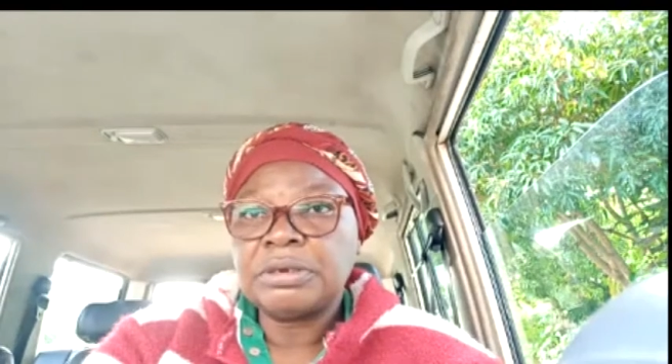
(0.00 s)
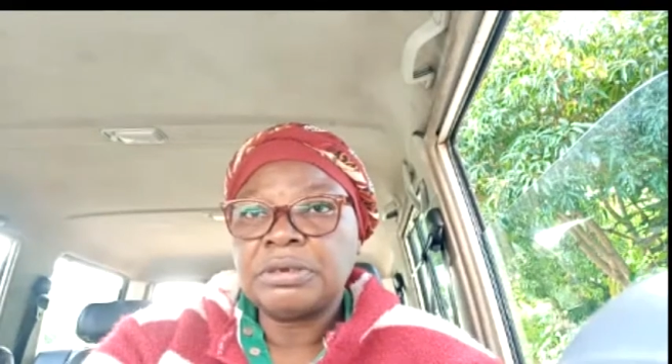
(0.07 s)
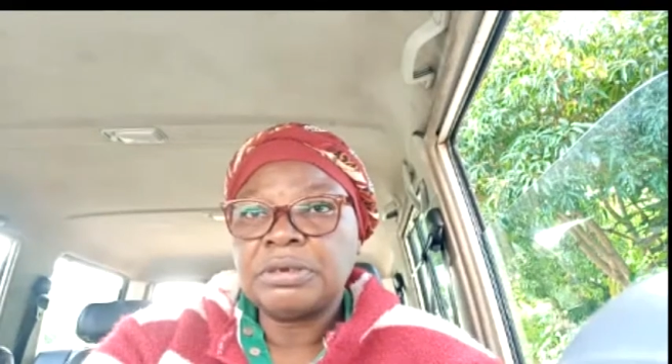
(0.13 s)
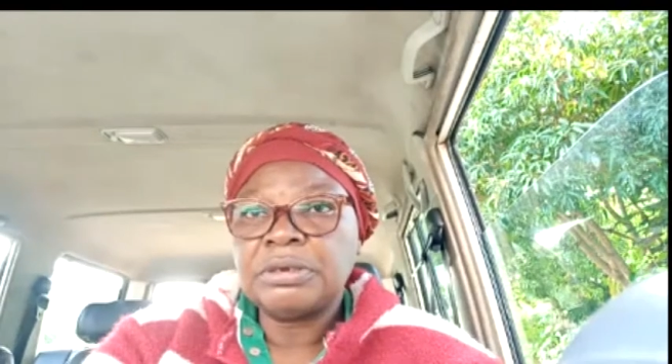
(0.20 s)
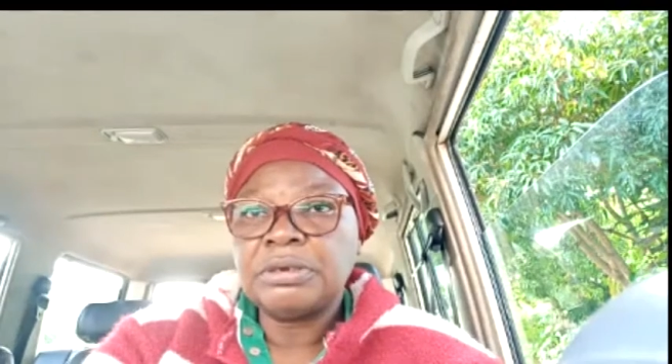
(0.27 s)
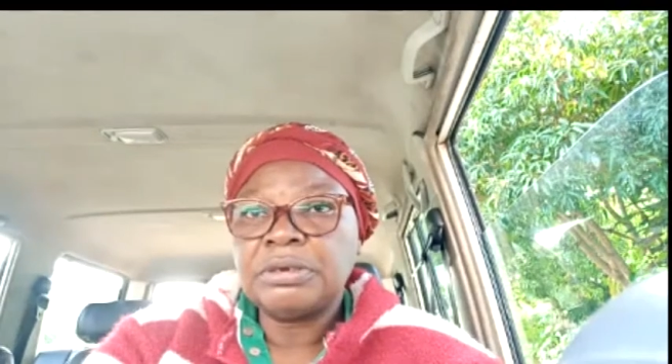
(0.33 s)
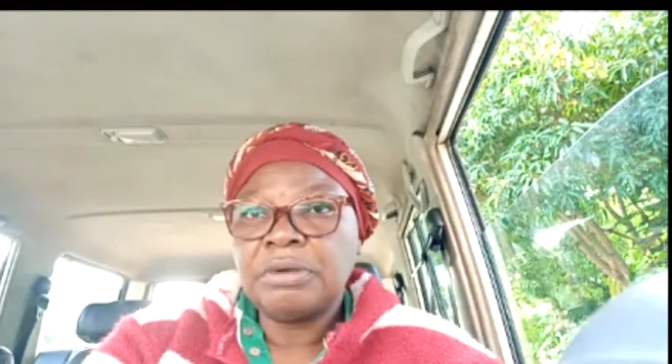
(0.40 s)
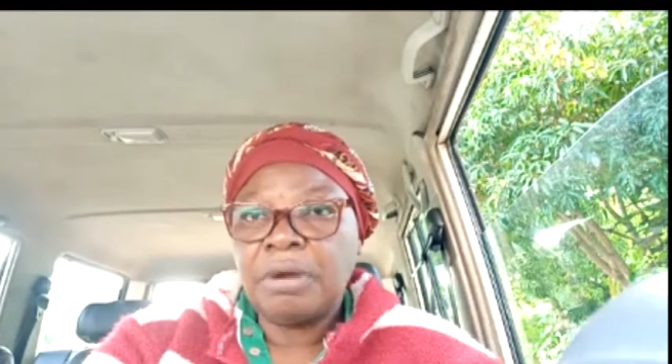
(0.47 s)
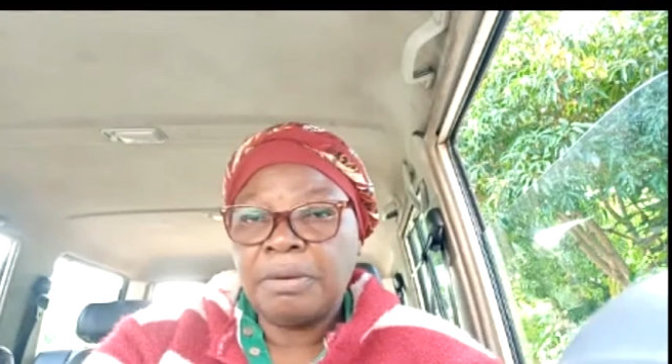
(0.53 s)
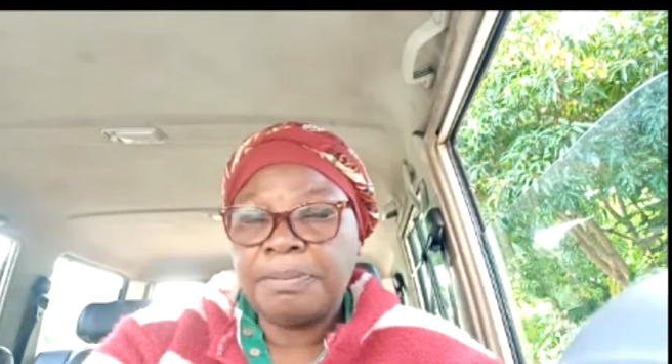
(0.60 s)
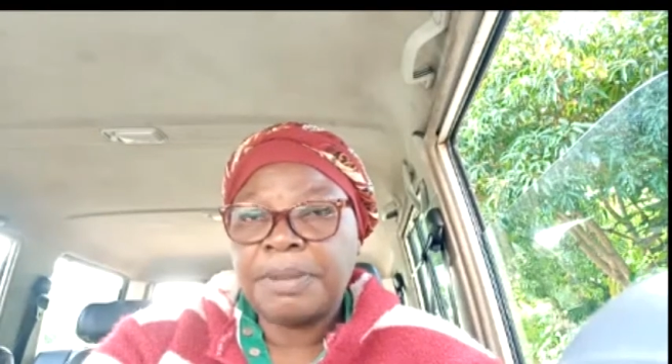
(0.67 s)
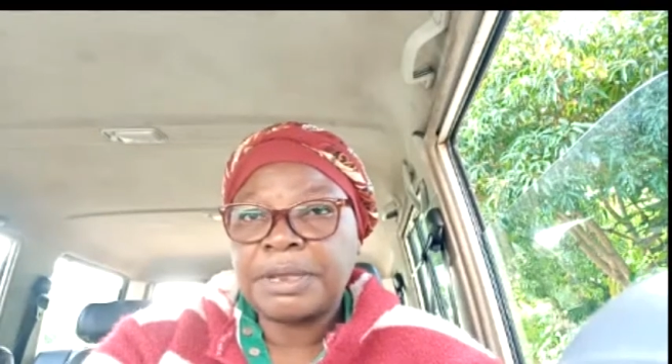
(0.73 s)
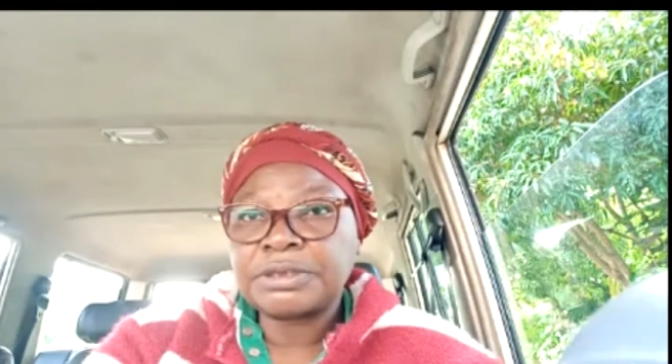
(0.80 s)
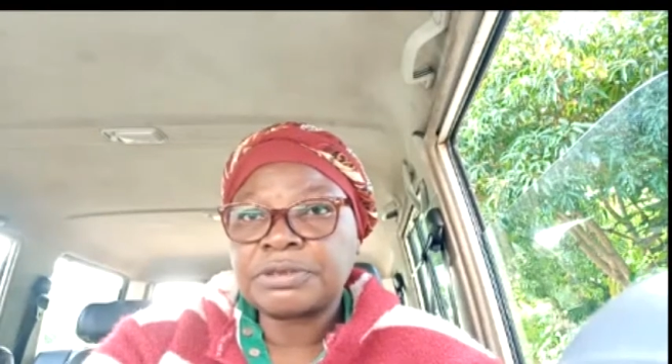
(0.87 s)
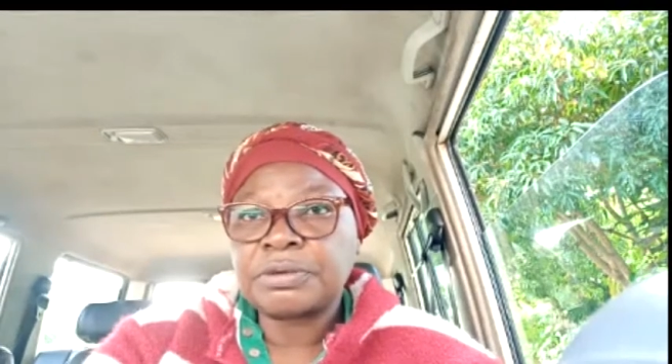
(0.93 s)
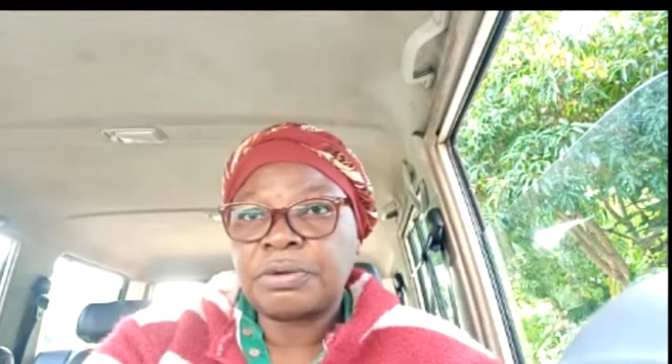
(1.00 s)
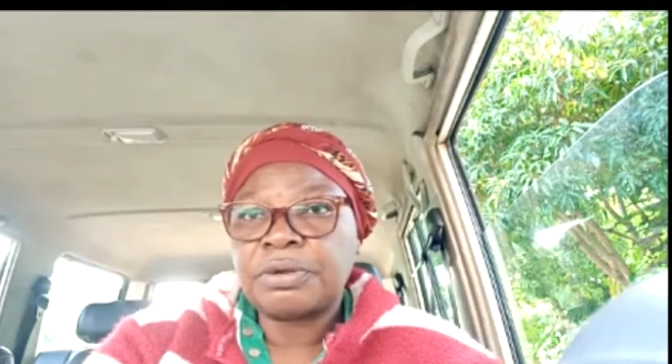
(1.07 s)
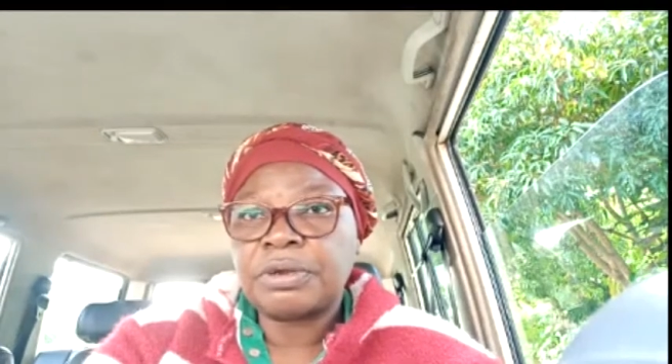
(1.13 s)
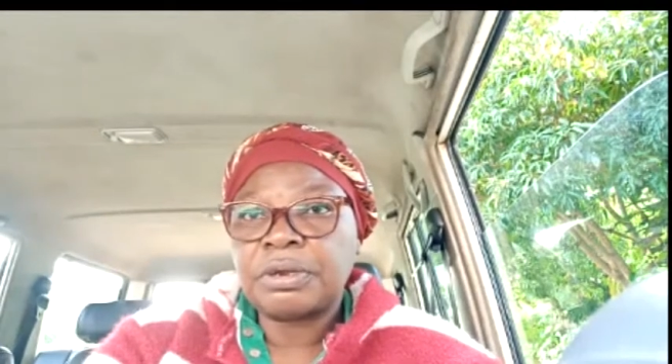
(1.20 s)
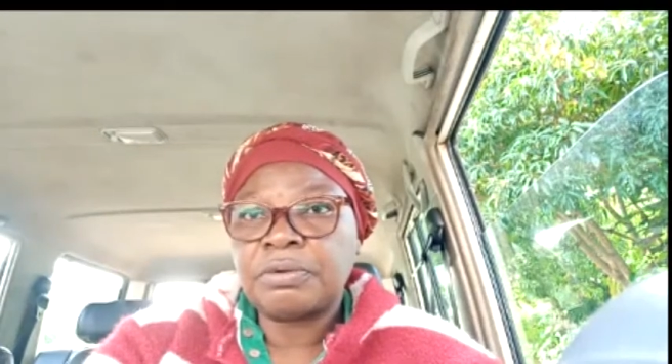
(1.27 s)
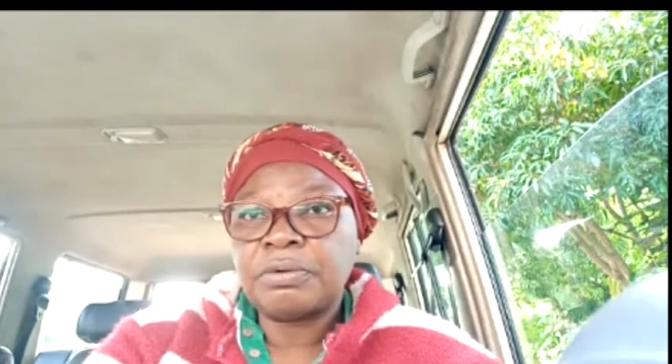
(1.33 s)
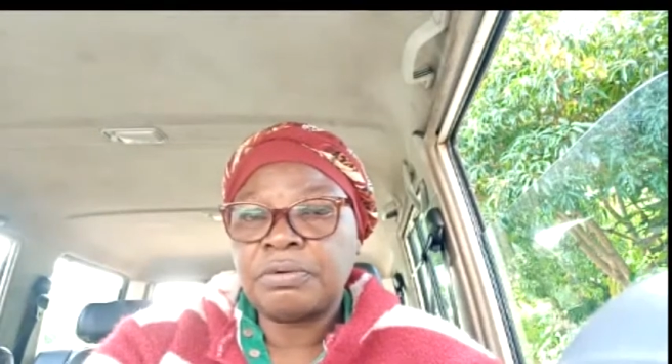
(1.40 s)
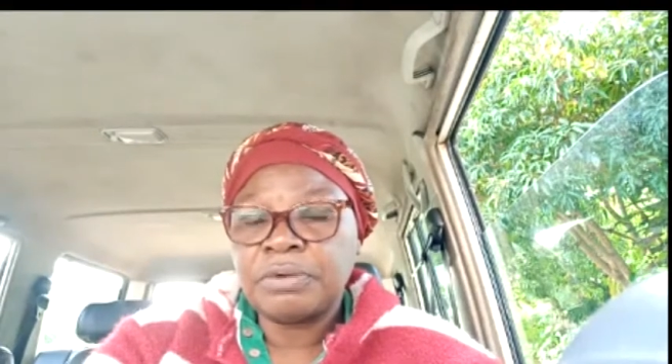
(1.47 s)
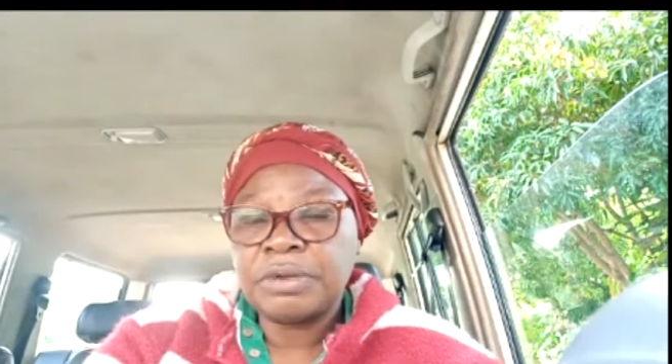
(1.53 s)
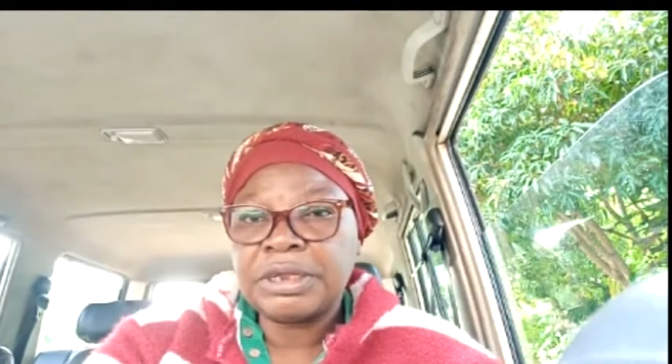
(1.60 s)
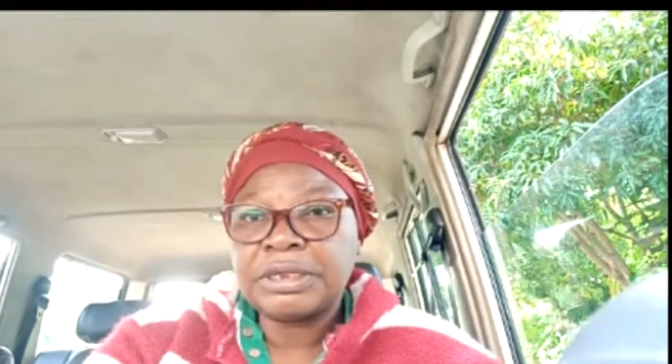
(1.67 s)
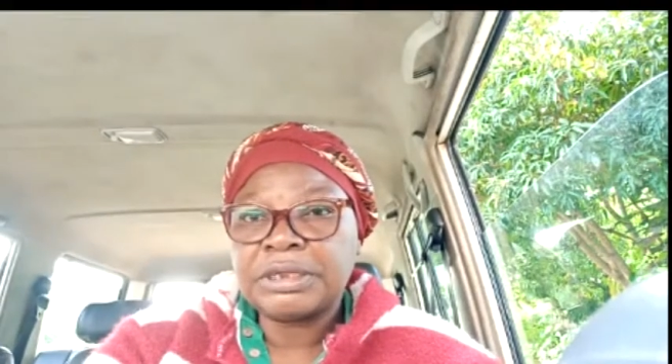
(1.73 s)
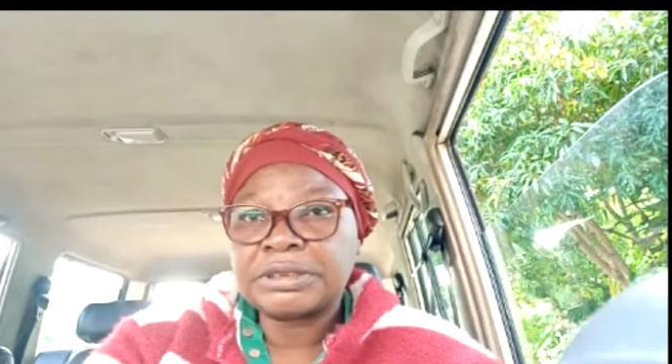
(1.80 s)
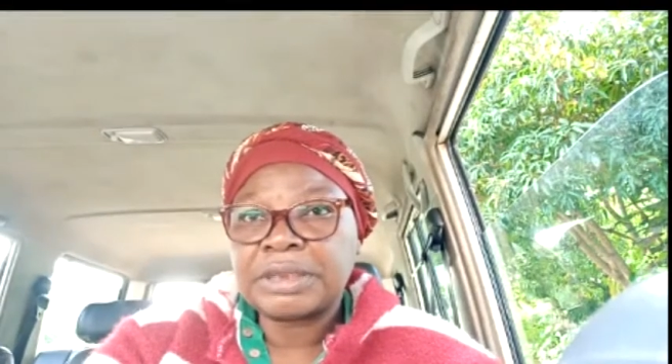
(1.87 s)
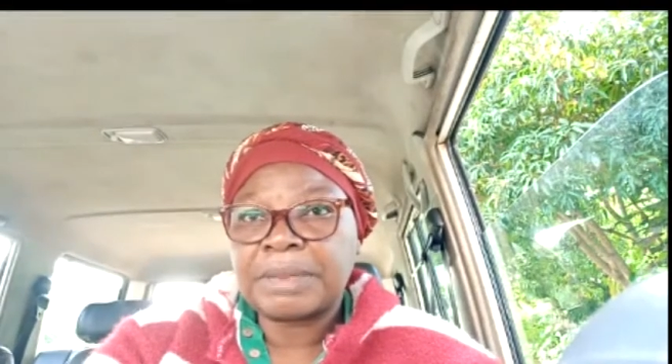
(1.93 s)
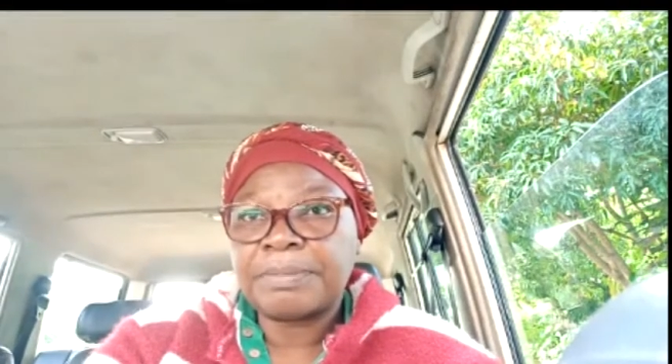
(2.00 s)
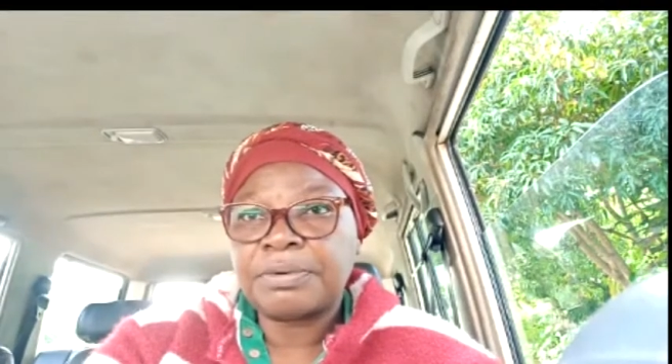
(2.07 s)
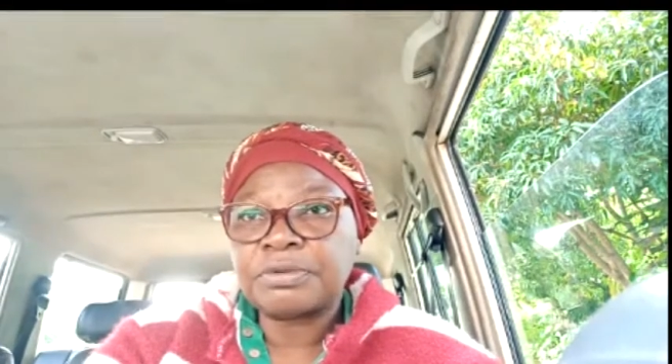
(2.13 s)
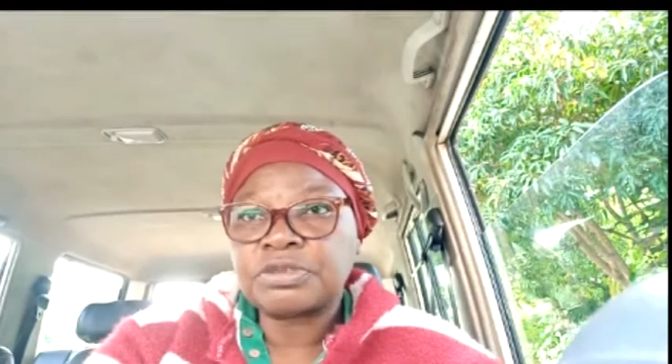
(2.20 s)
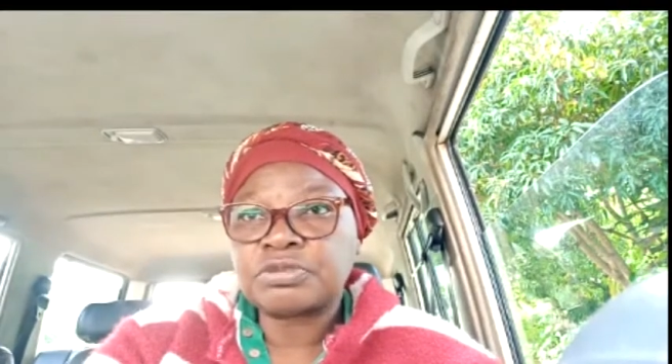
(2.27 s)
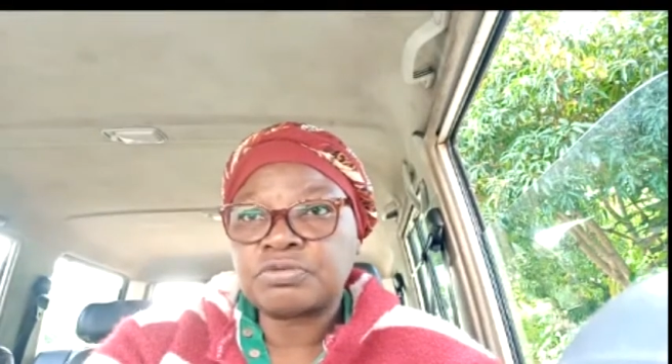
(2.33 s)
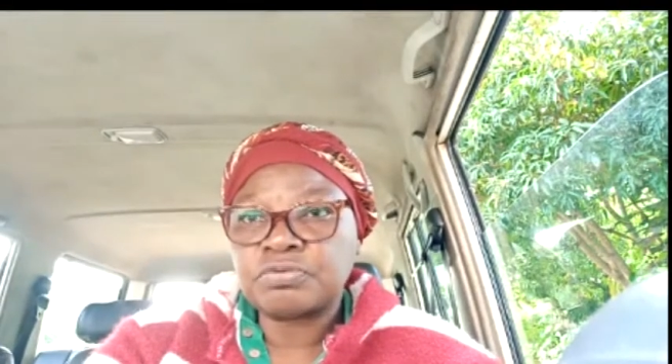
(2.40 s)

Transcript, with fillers: no person who is supposed